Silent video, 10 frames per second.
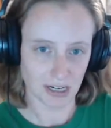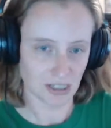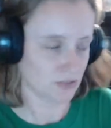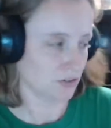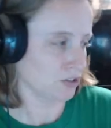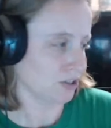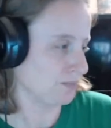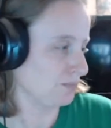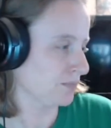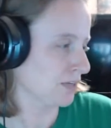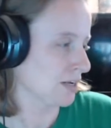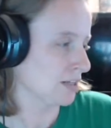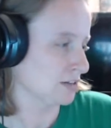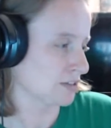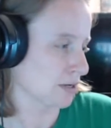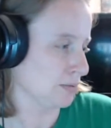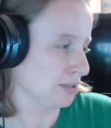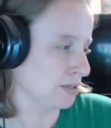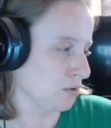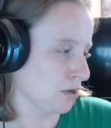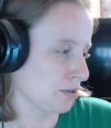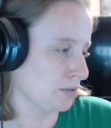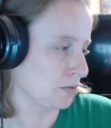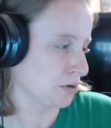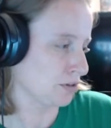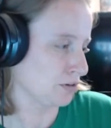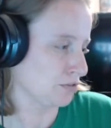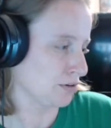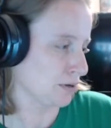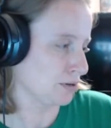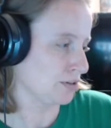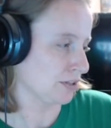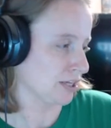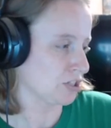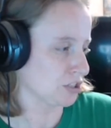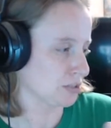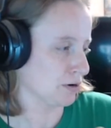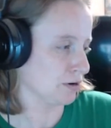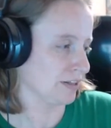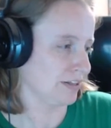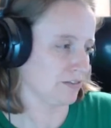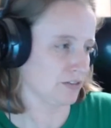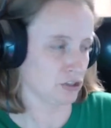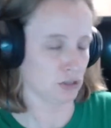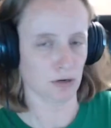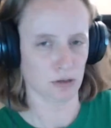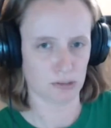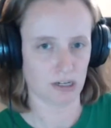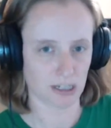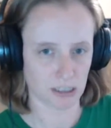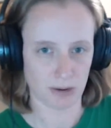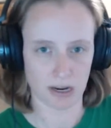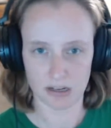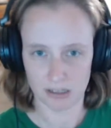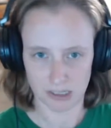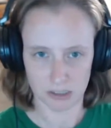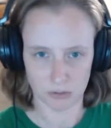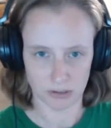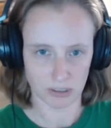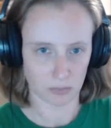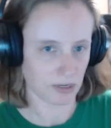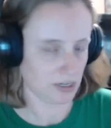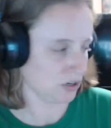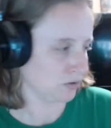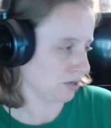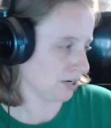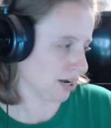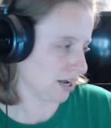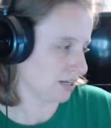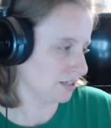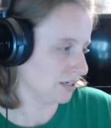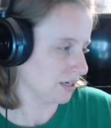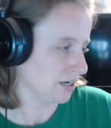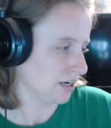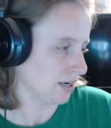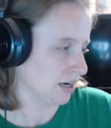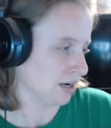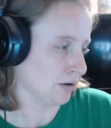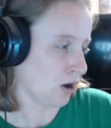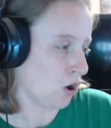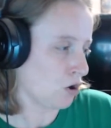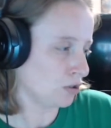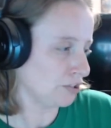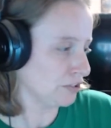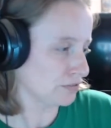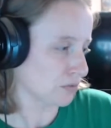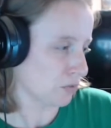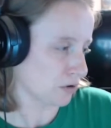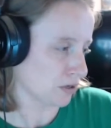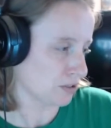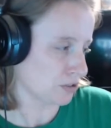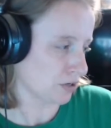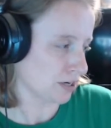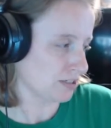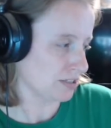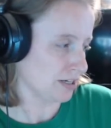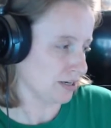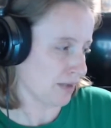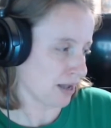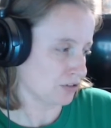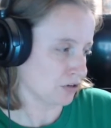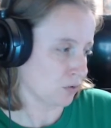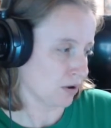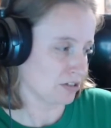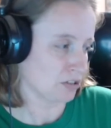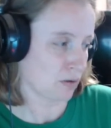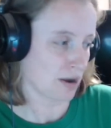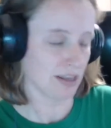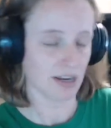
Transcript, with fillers: version. There's a complete walk walkthrough for both the Legends mode and the Adventure mode, which I expect because that's what the Wii U one had. Uh, all new rewards, Great Sea, Master Quest, Twilight, and